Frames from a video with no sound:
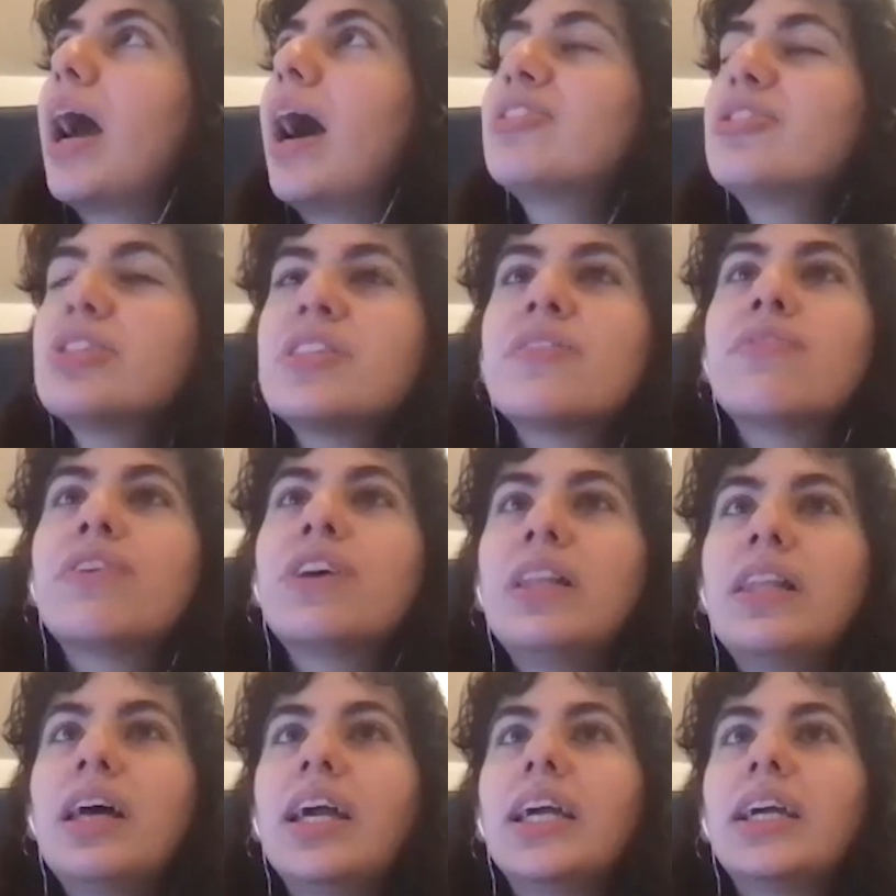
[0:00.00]
just
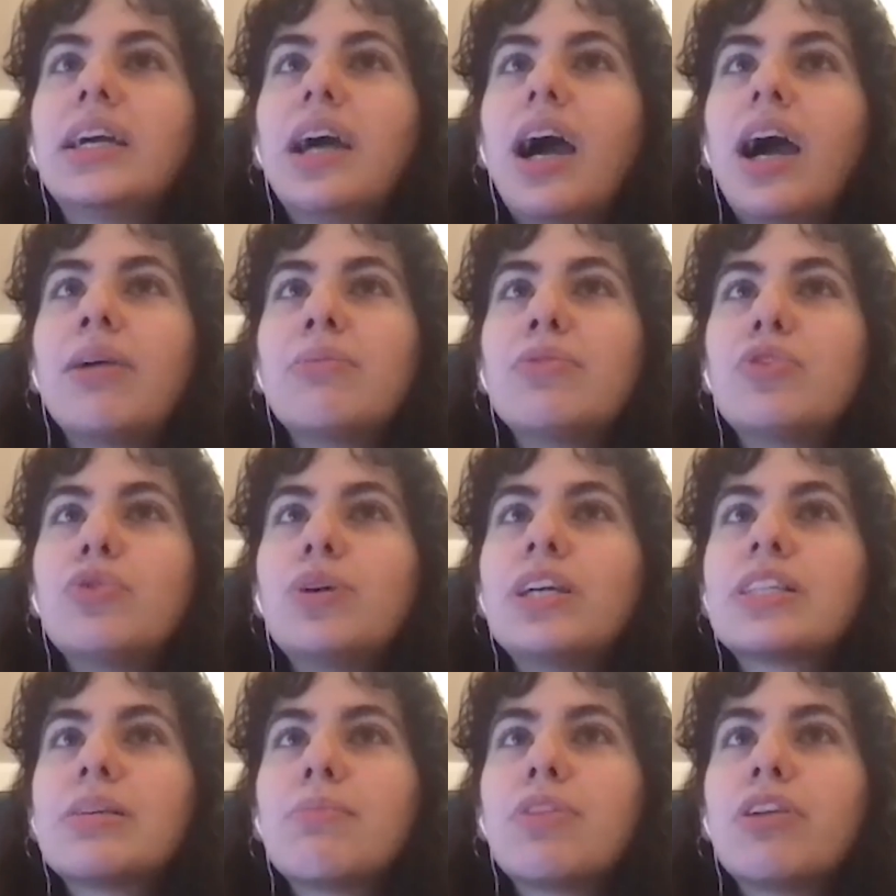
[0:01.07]
feel like I'm
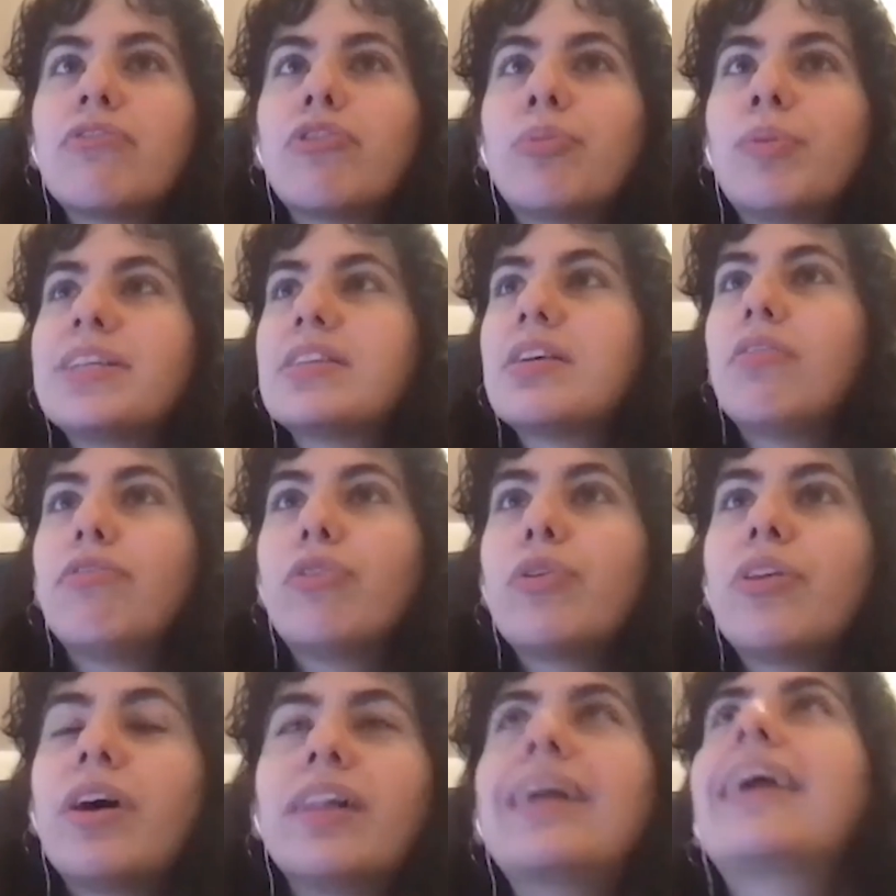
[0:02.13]
doing something for myself. For
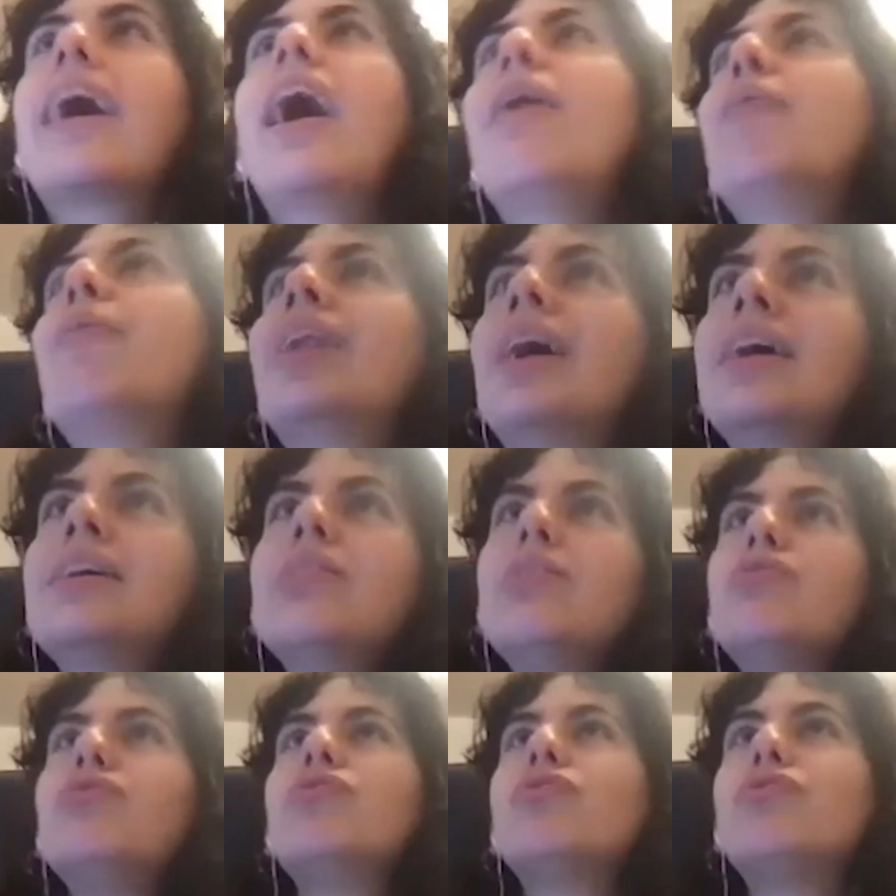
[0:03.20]
the, like, when
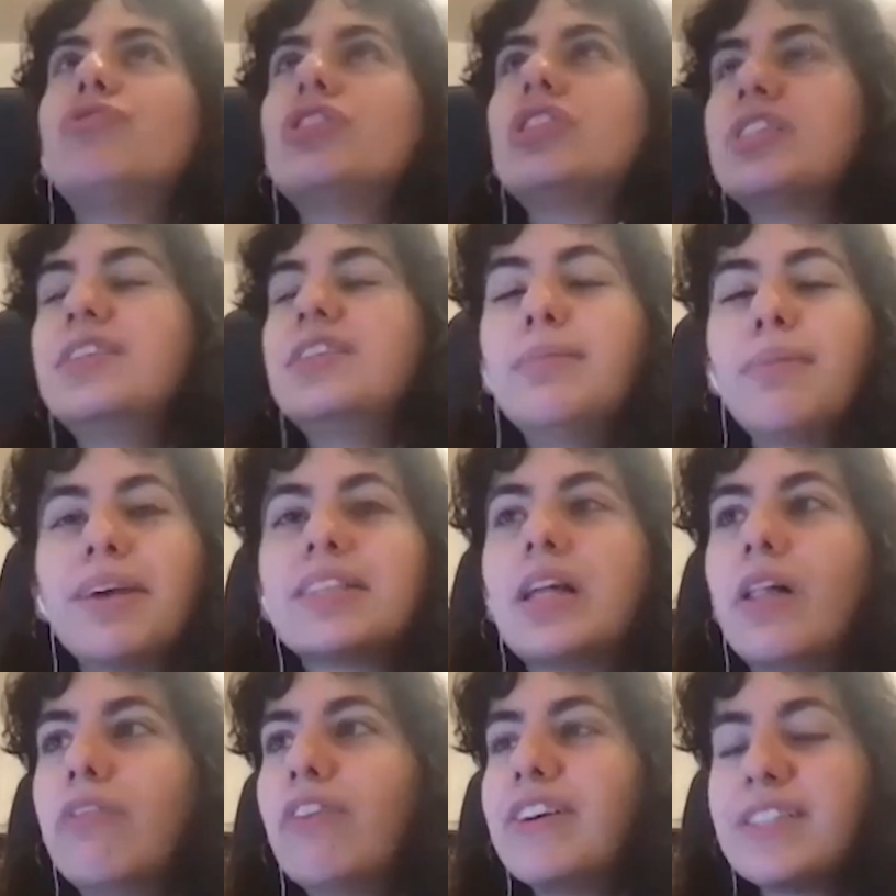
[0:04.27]
I see
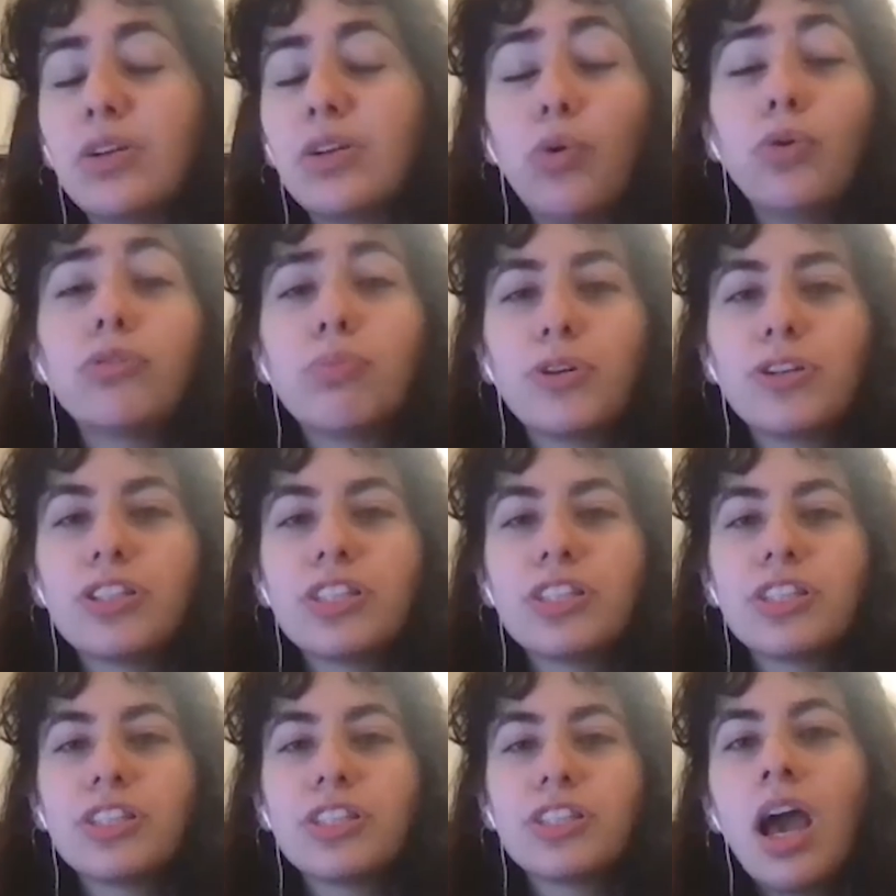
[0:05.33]
myself as an old
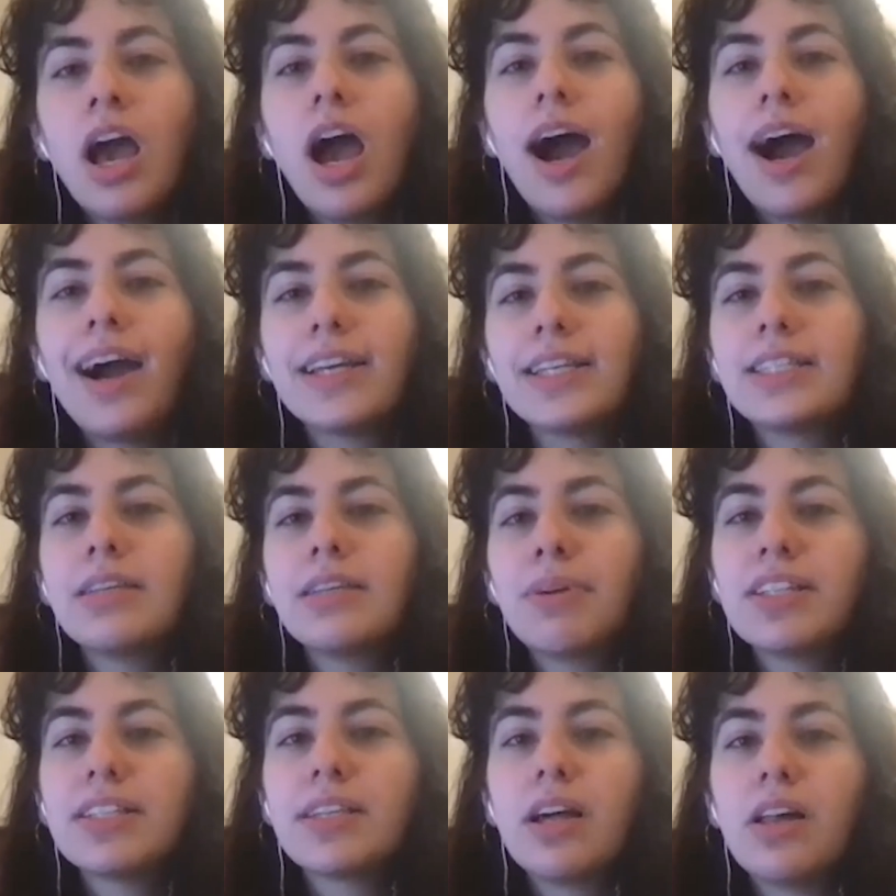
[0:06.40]
person, I see
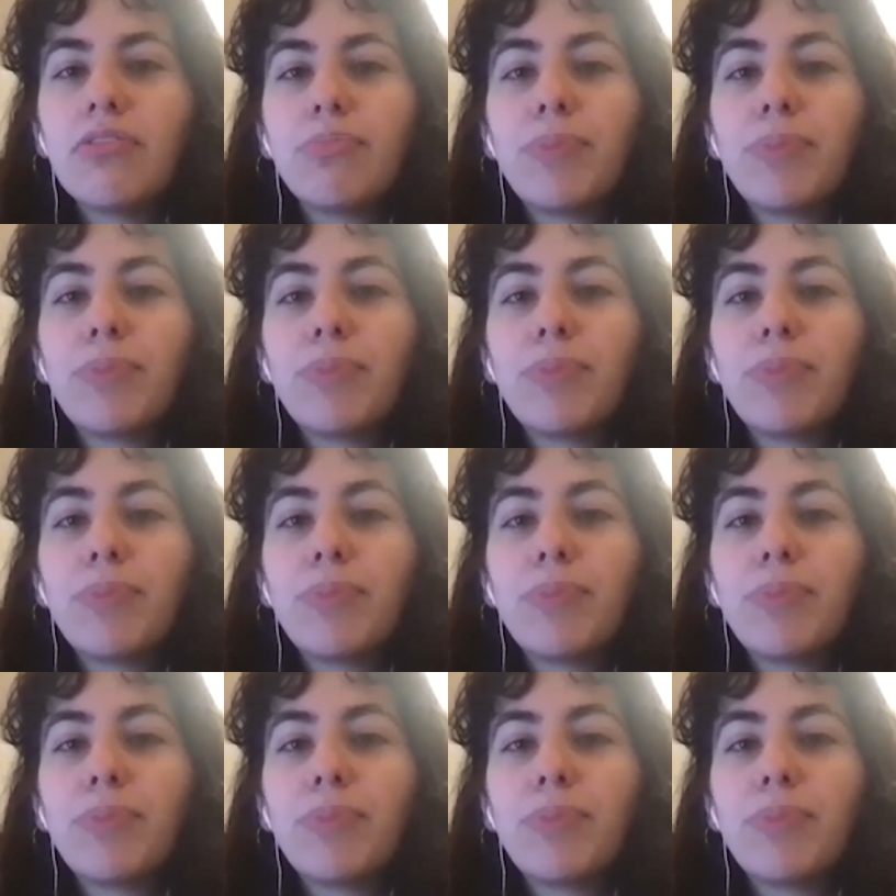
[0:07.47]
myself